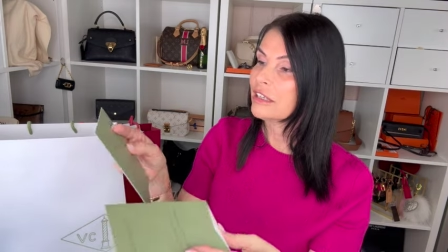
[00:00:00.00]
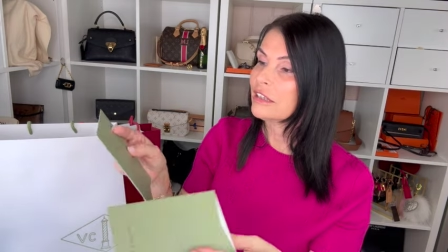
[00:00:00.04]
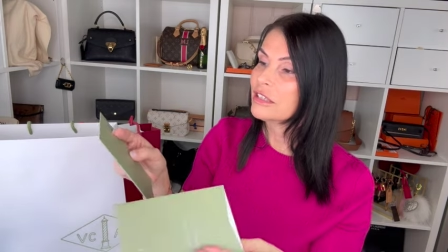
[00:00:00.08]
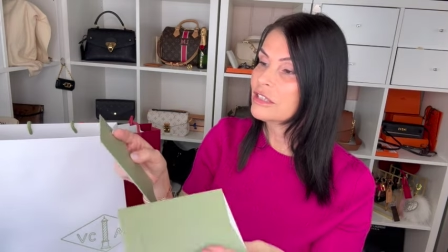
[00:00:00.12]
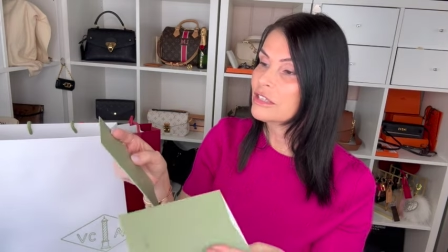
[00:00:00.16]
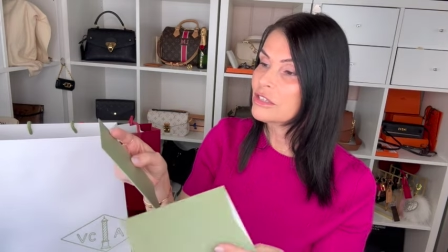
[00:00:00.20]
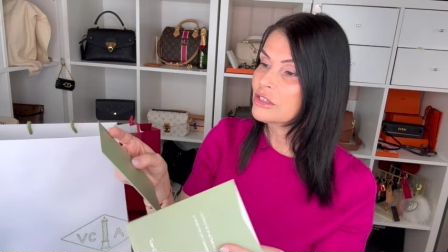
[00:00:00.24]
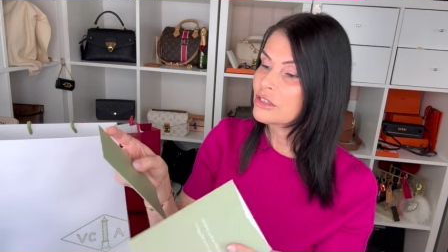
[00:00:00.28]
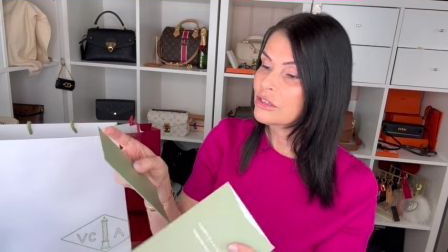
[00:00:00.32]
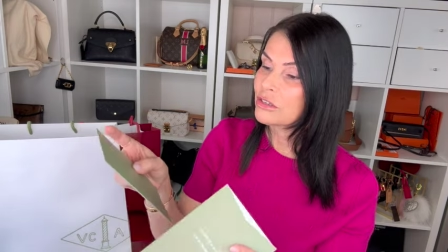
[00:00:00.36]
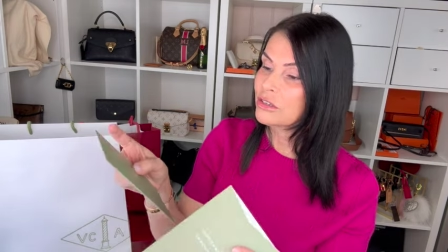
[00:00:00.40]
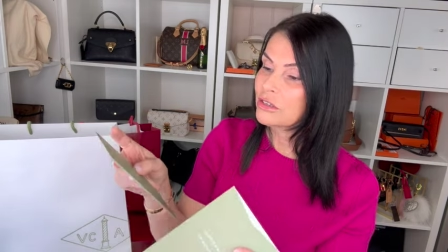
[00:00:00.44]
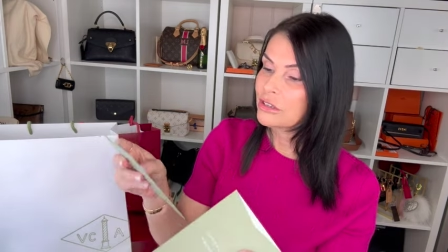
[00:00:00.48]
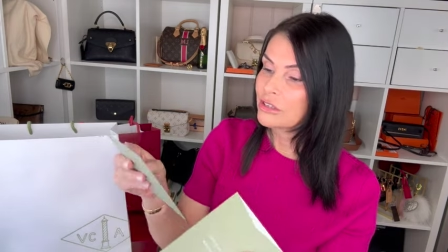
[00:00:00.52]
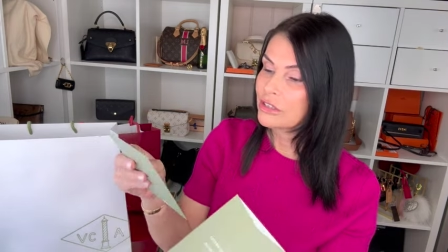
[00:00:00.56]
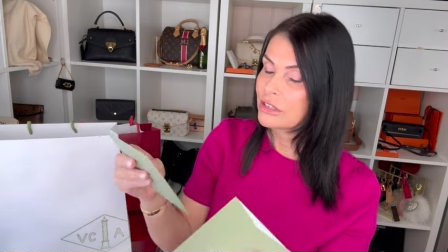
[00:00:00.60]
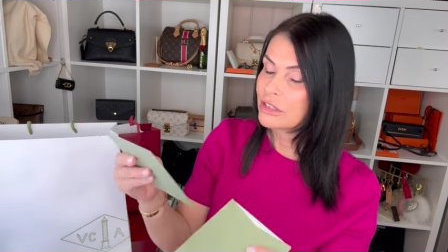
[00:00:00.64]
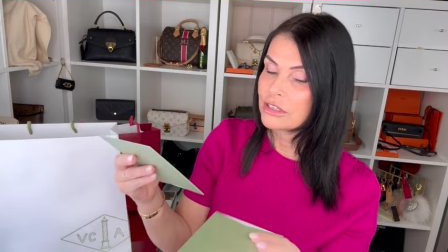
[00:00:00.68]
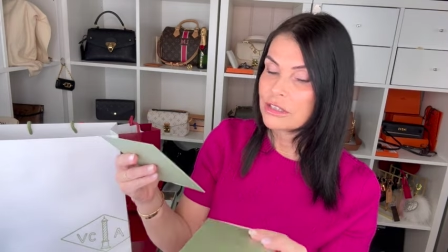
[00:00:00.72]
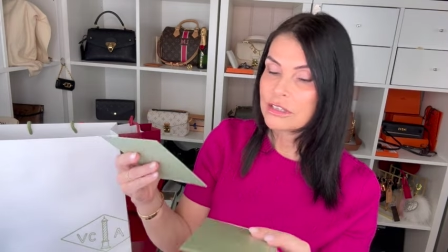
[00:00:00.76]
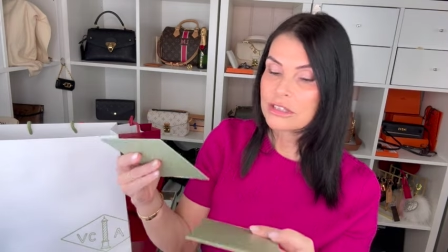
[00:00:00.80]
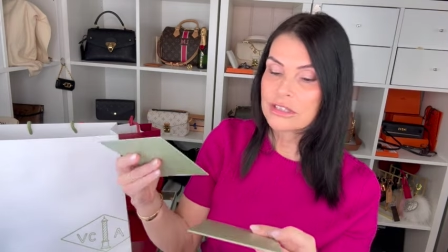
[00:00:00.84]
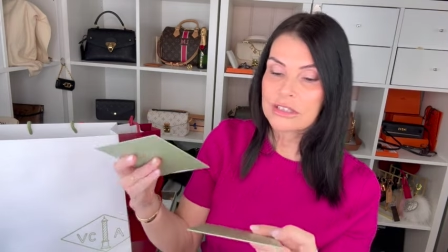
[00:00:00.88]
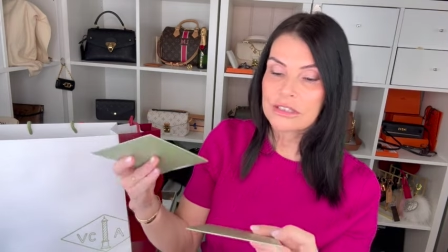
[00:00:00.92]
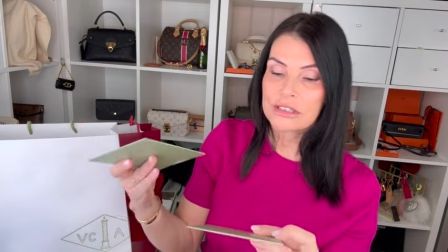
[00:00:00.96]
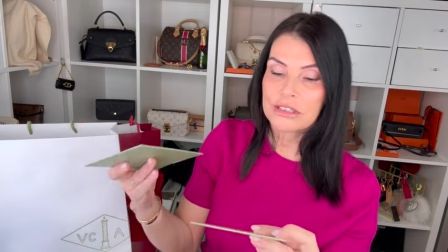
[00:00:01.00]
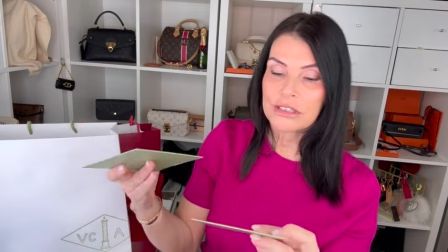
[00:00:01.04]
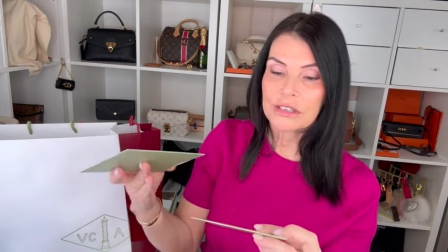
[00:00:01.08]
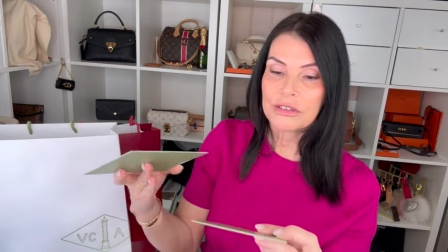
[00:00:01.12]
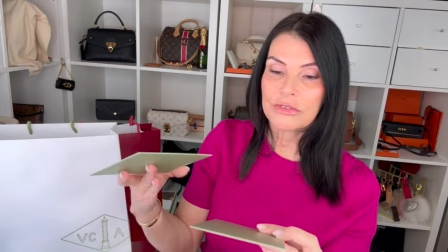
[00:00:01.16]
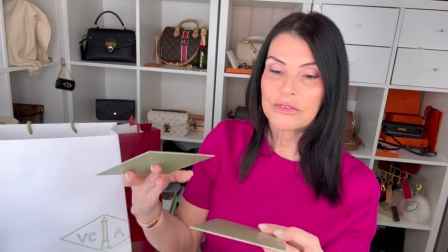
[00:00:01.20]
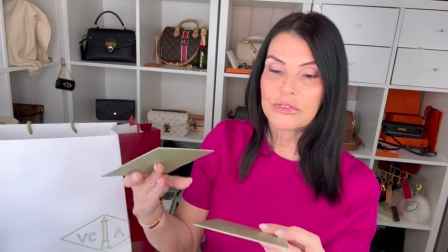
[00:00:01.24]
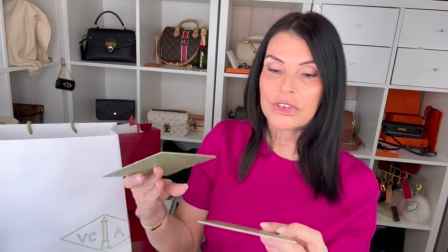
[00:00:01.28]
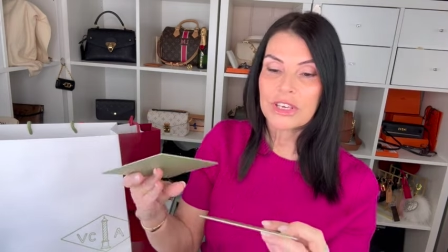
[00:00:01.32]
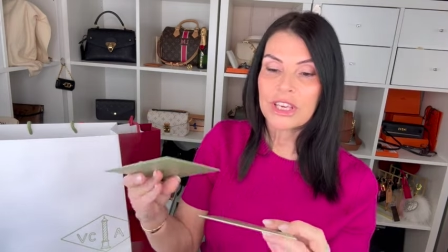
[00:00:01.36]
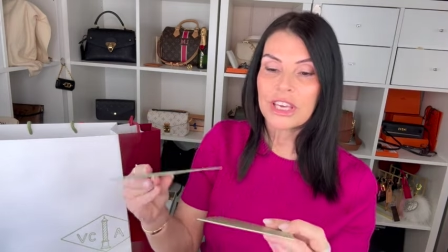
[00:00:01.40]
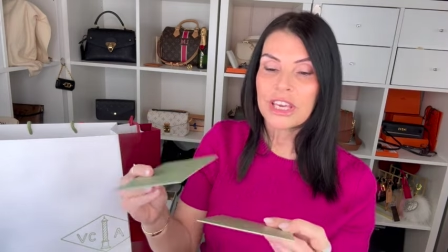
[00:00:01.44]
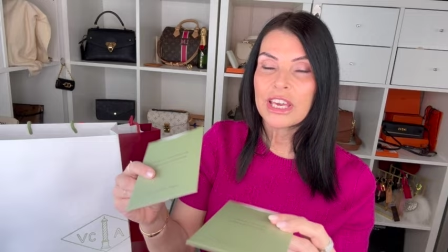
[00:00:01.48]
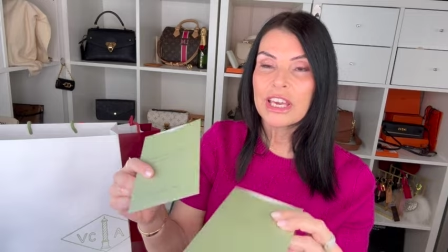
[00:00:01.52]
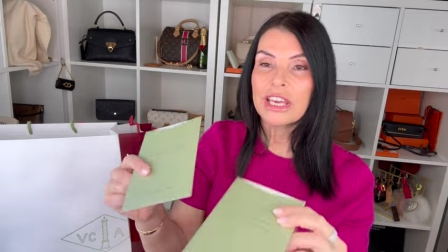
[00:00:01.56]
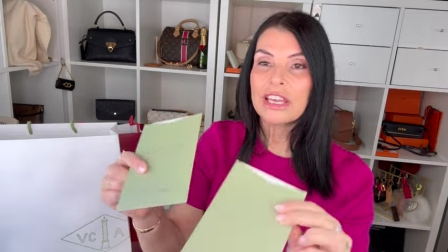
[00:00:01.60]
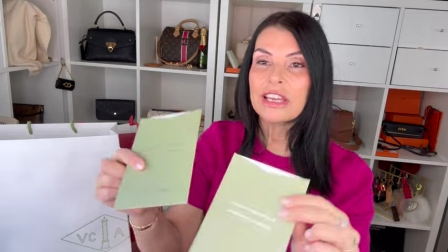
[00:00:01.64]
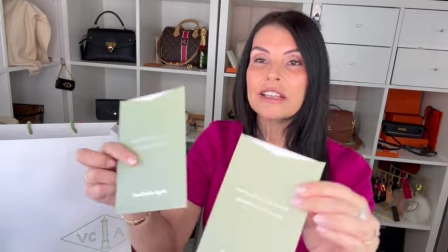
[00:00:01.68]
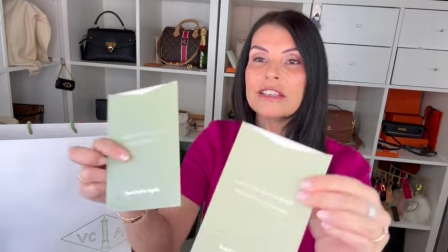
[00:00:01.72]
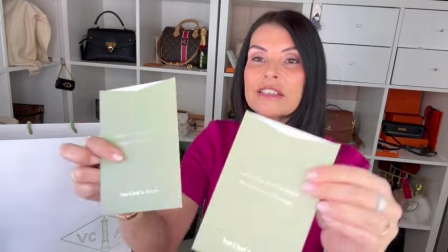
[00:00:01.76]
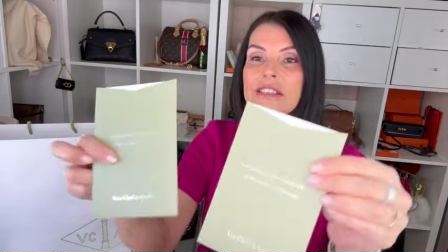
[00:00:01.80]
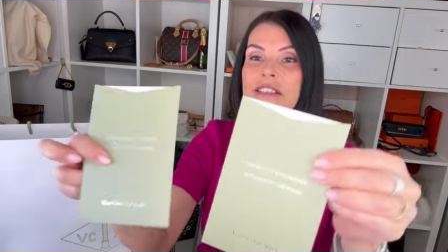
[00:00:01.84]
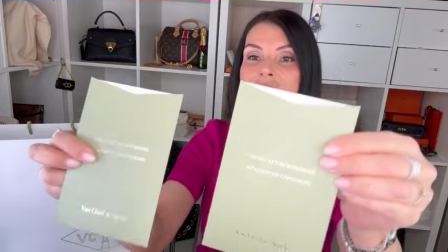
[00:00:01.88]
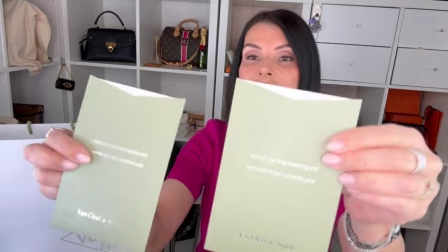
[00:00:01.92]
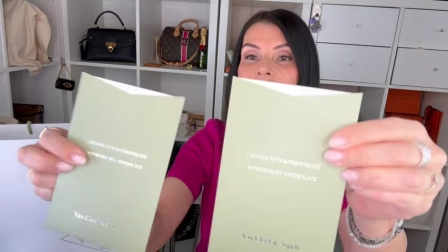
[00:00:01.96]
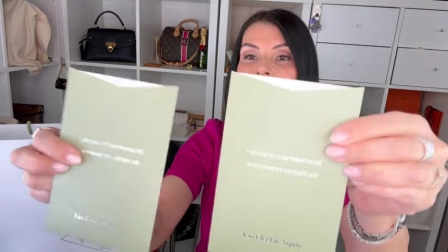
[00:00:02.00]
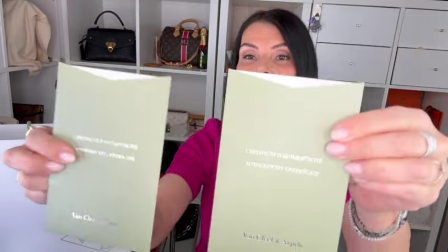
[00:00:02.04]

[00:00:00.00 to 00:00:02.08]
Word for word: the cert certificate